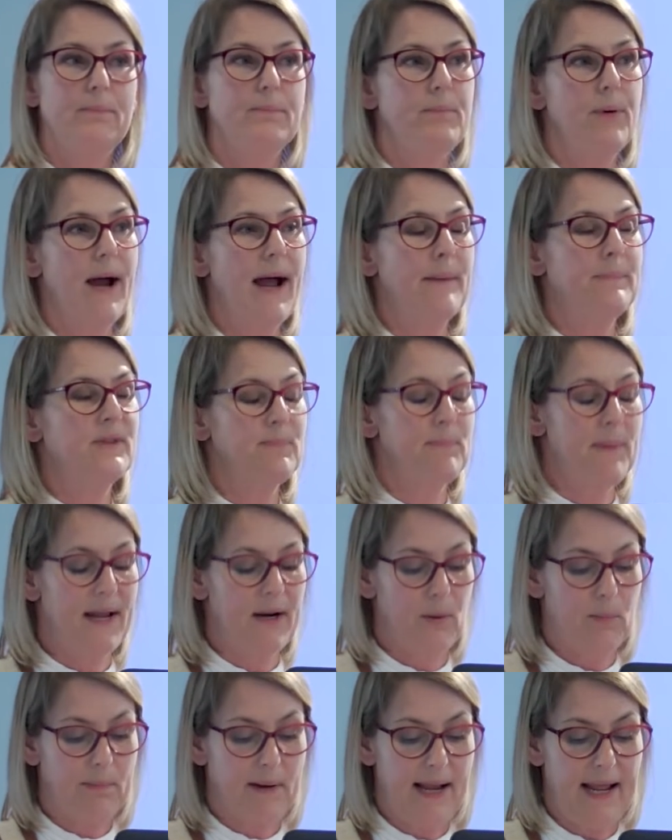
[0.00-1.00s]
perhaps
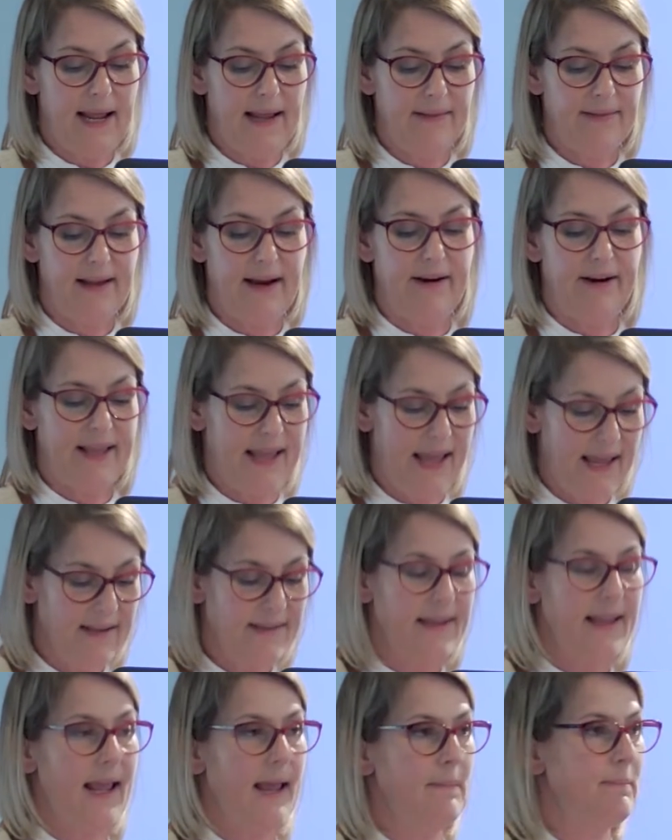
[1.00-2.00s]
better play their
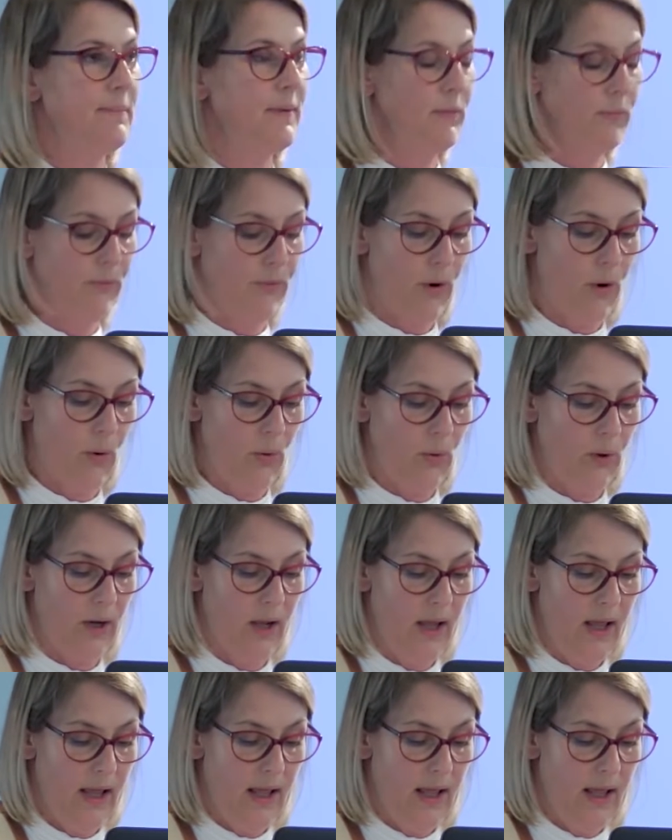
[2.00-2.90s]
gatekeeping role